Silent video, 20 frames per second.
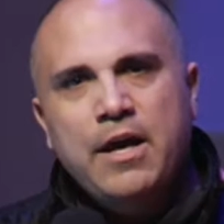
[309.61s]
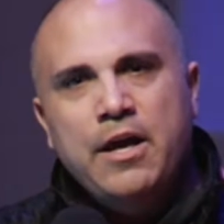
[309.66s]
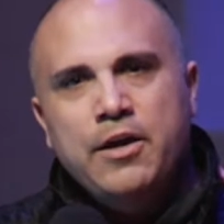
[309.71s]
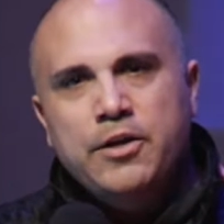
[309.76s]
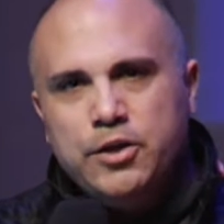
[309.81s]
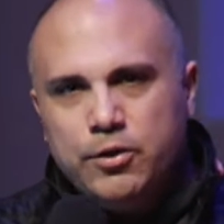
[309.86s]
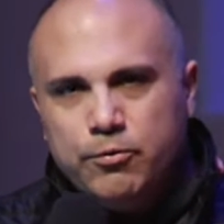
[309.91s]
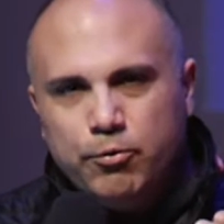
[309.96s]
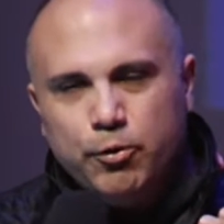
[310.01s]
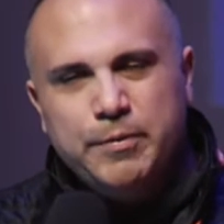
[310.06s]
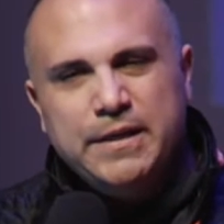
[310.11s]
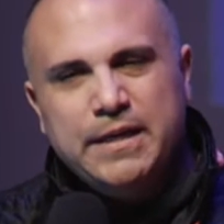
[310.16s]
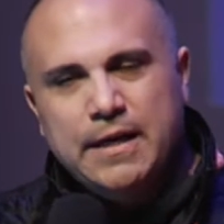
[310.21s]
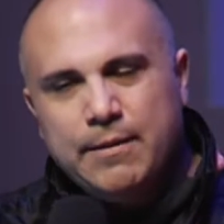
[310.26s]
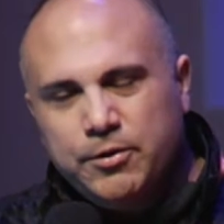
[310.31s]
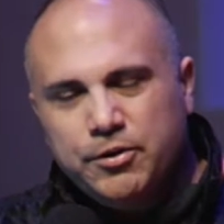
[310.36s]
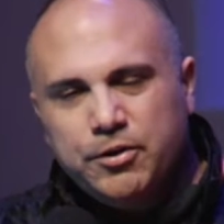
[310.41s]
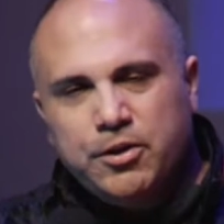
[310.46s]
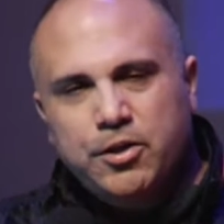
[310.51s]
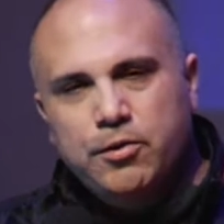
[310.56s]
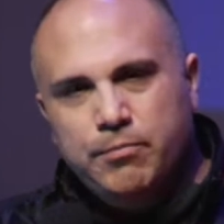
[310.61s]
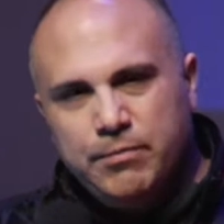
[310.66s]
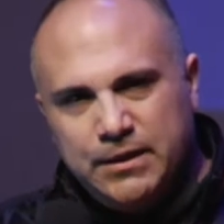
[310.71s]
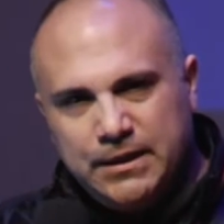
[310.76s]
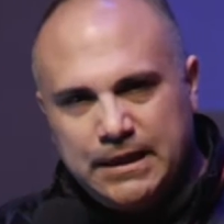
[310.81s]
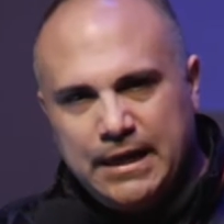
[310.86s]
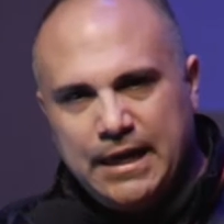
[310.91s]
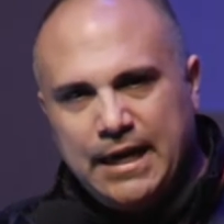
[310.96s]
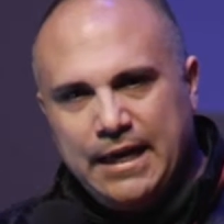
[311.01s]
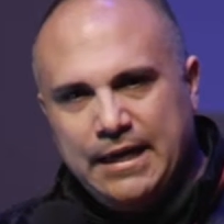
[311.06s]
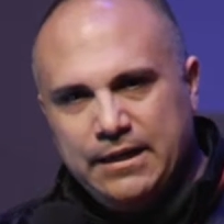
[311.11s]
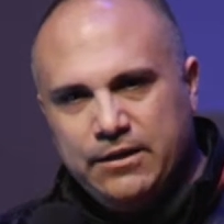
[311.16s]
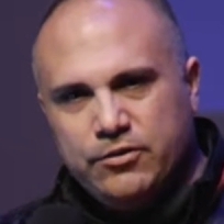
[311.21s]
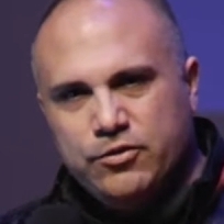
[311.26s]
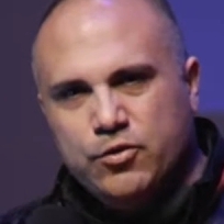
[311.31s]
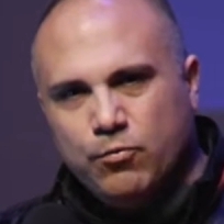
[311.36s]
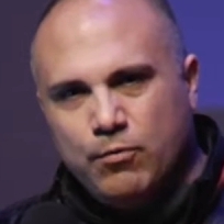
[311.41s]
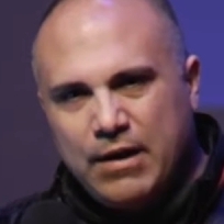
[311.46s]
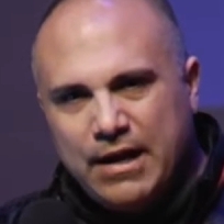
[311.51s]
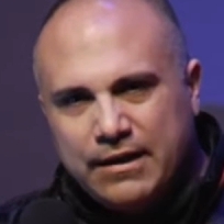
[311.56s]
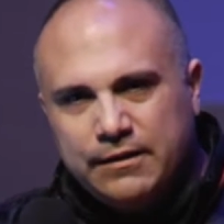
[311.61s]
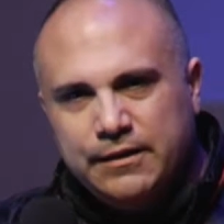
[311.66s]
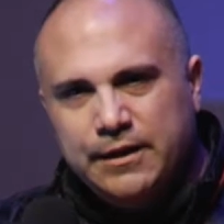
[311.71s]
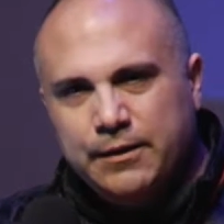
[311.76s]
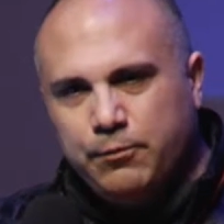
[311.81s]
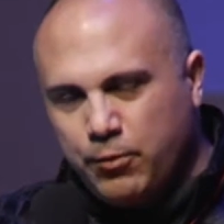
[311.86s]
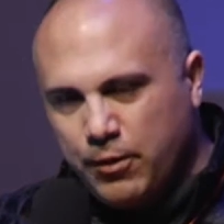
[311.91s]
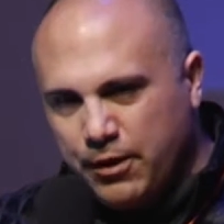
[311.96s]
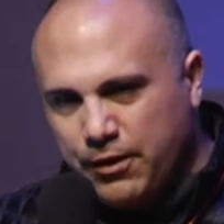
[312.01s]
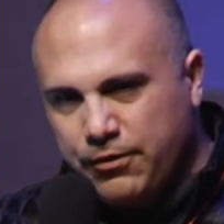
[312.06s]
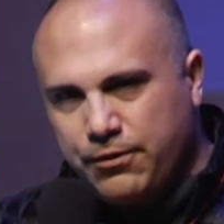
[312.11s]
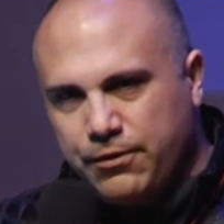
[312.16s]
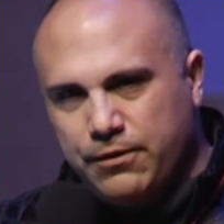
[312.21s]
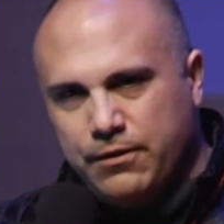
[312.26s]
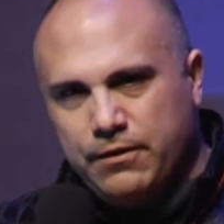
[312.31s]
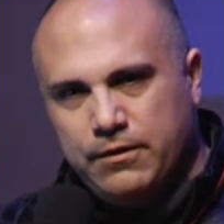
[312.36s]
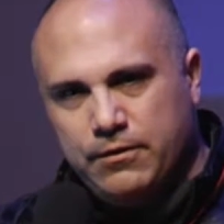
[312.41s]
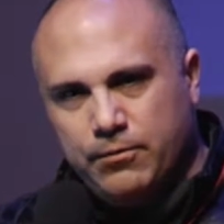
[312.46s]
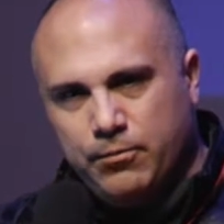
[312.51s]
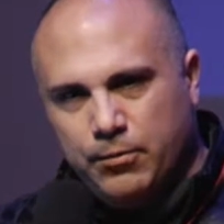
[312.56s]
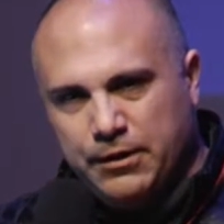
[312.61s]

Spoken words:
You will be able to communicate directly with